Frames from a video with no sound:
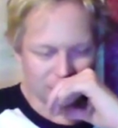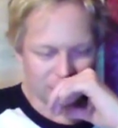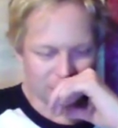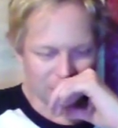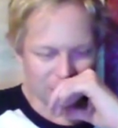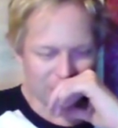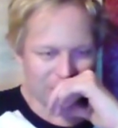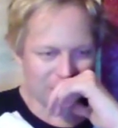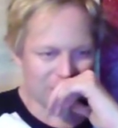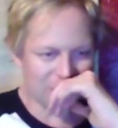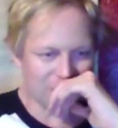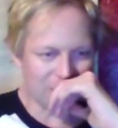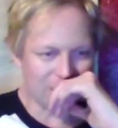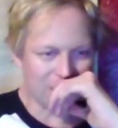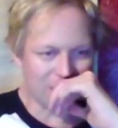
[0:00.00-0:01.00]
Tonight,
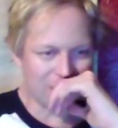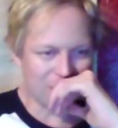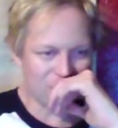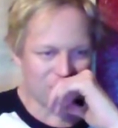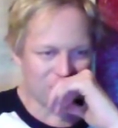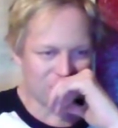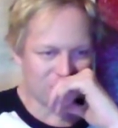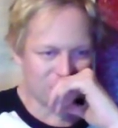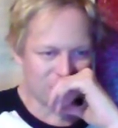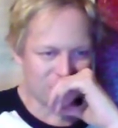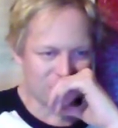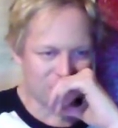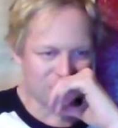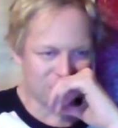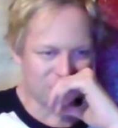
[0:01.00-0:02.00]
I wish
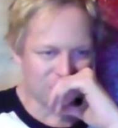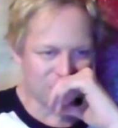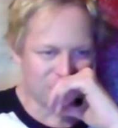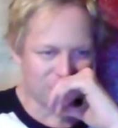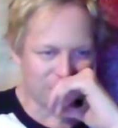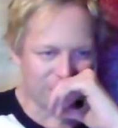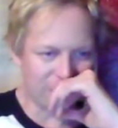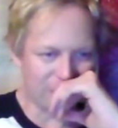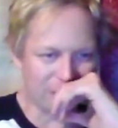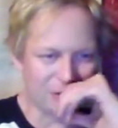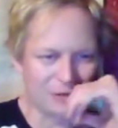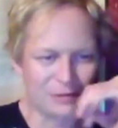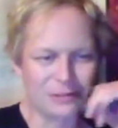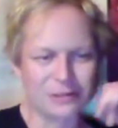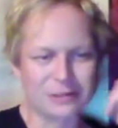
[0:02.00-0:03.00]
to go
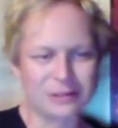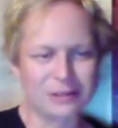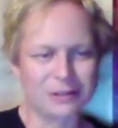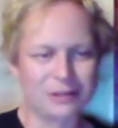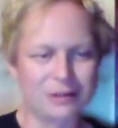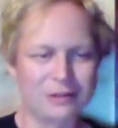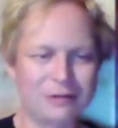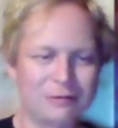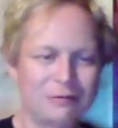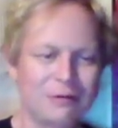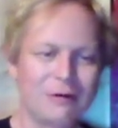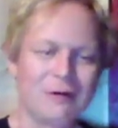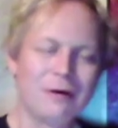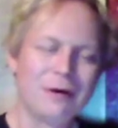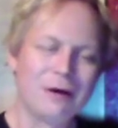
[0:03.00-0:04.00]
ahead and say
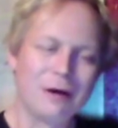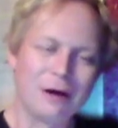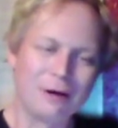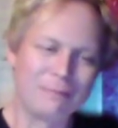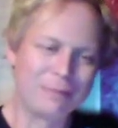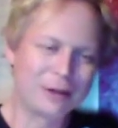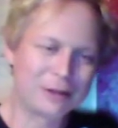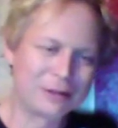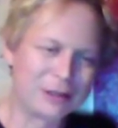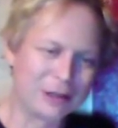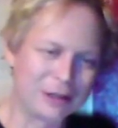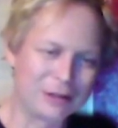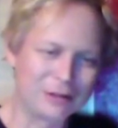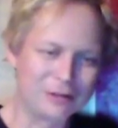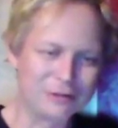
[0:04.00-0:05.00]
a big
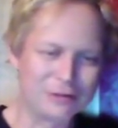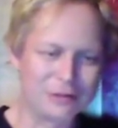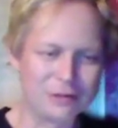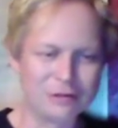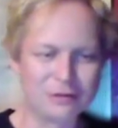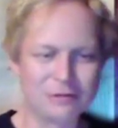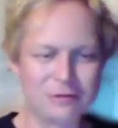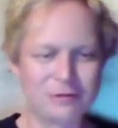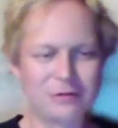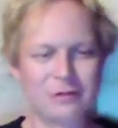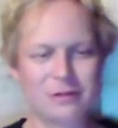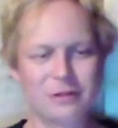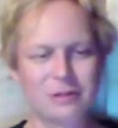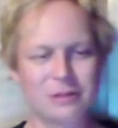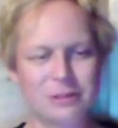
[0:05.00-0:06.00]
thank you to
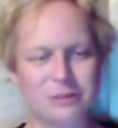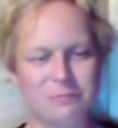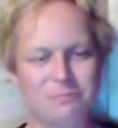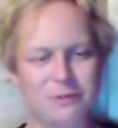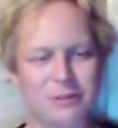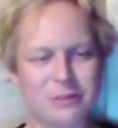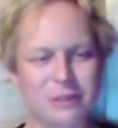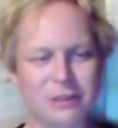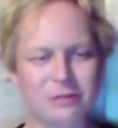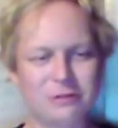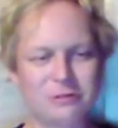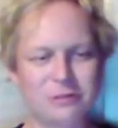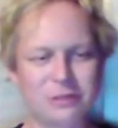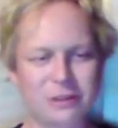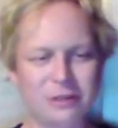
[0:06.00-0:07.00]
Spizz
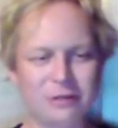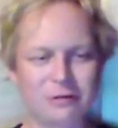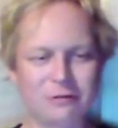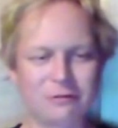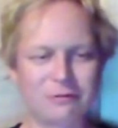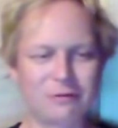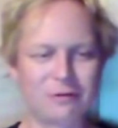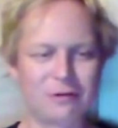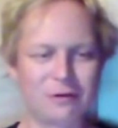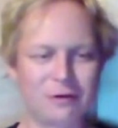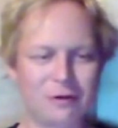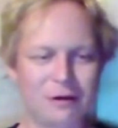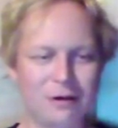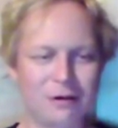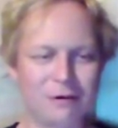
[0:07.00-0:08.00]
Energi
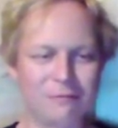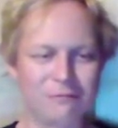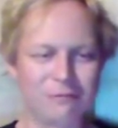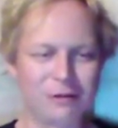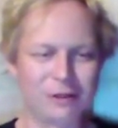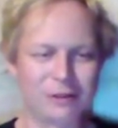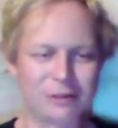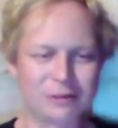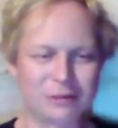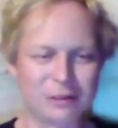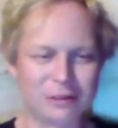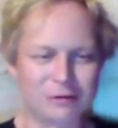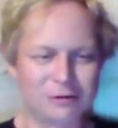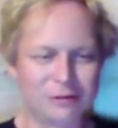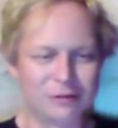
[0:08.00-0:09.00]
of London,
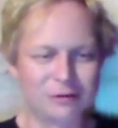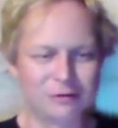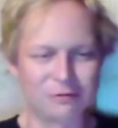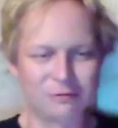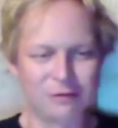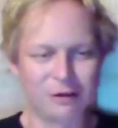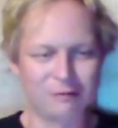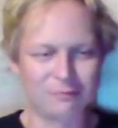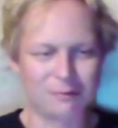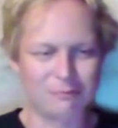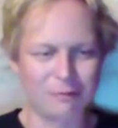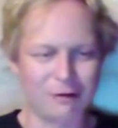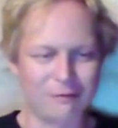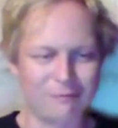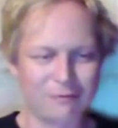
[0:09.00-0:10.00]
England, who
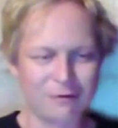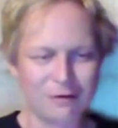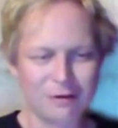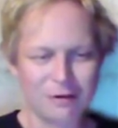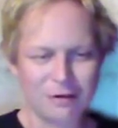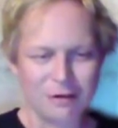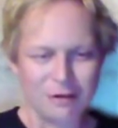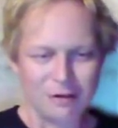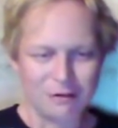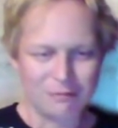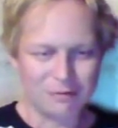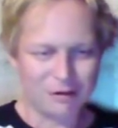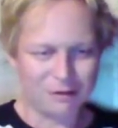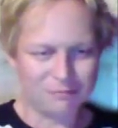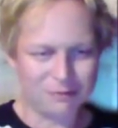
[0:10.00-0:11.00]

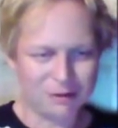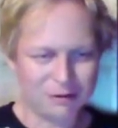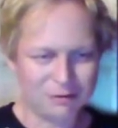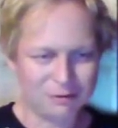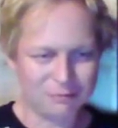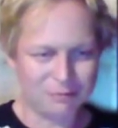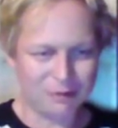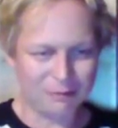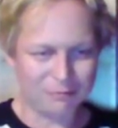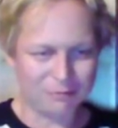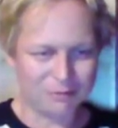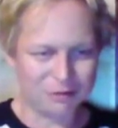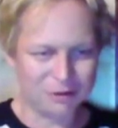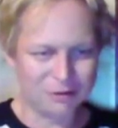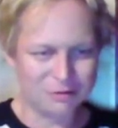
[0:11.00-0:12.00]
hooked me up
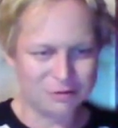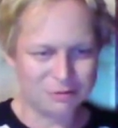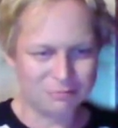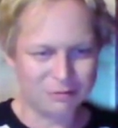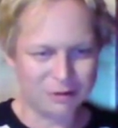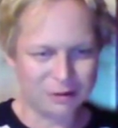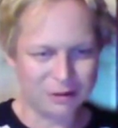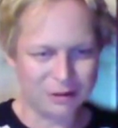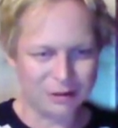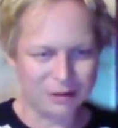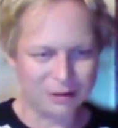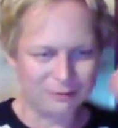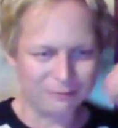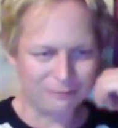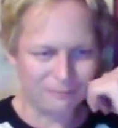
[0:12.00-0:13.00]
with clothes when
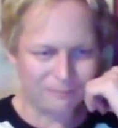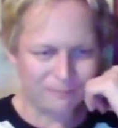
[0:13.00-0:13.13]
I